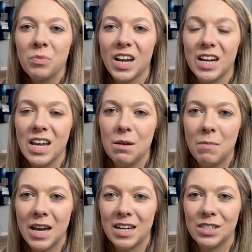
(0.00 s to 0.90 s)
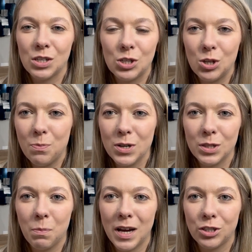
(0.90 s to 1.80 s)
And he made us a super
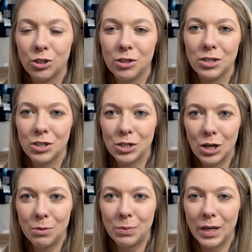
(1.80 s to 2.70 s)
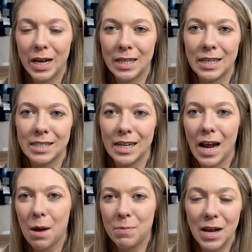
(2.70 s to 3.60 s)
special dessert plate that said
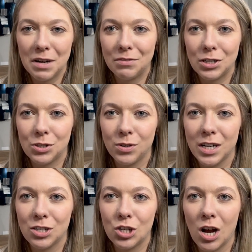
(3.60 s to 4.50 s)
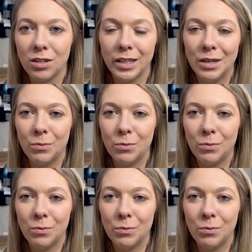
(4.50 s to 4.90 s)
happy anniversary and chocolate,